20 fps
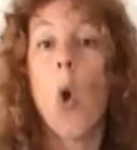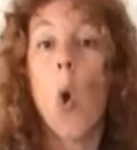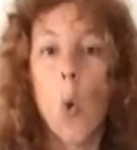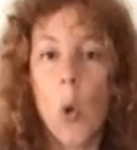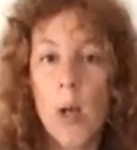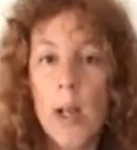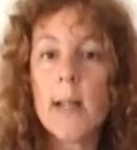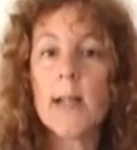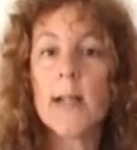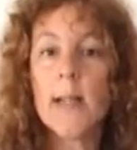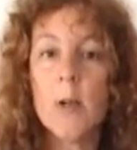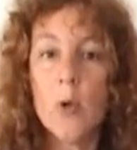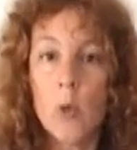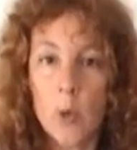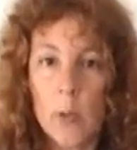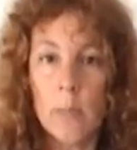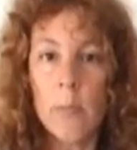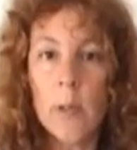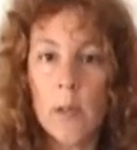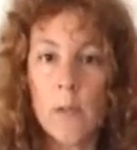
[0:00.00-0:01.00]
Or let's see who
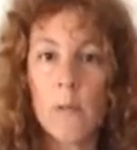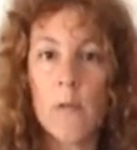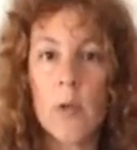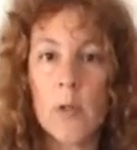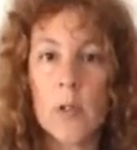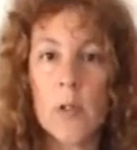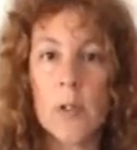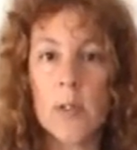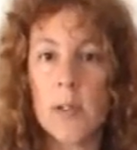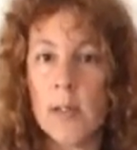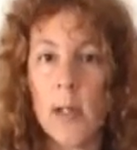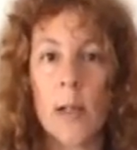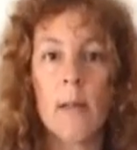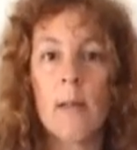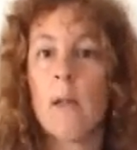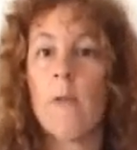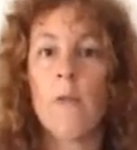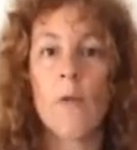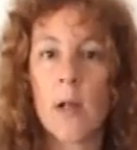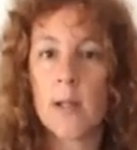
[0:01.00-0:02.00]
can be the first to stick
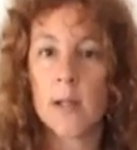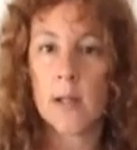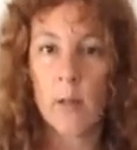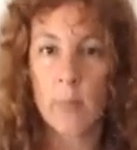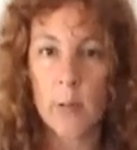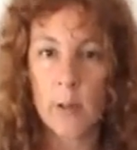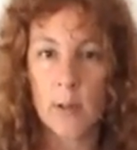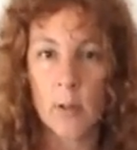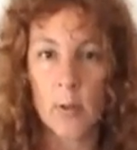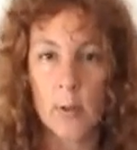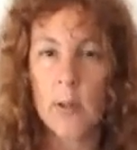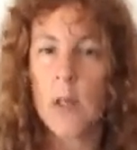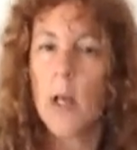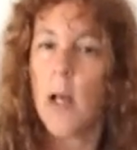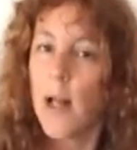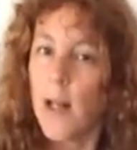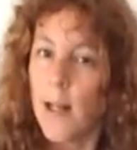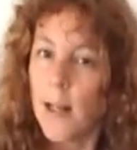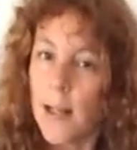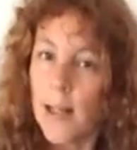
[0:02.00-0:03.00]
their front somersault.
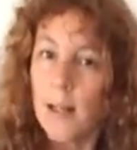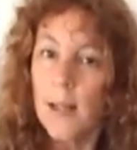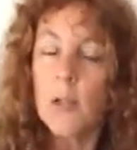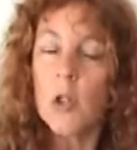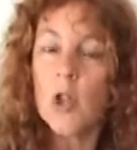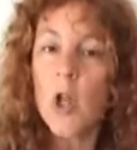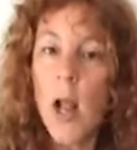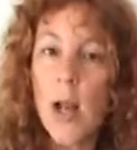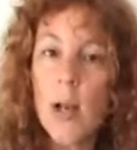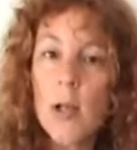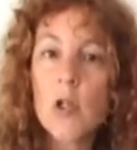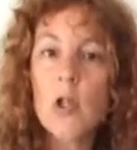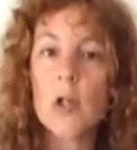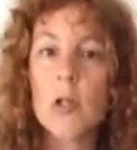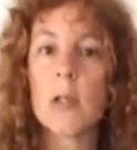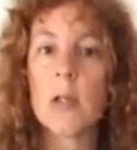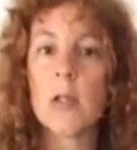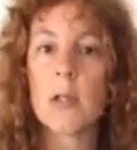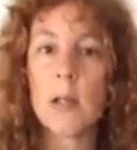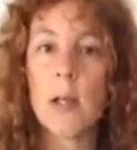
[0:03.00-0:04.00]
Little
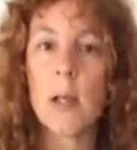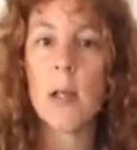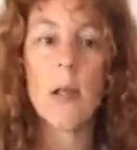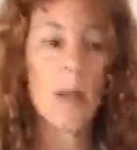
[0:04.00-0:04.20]
challenges,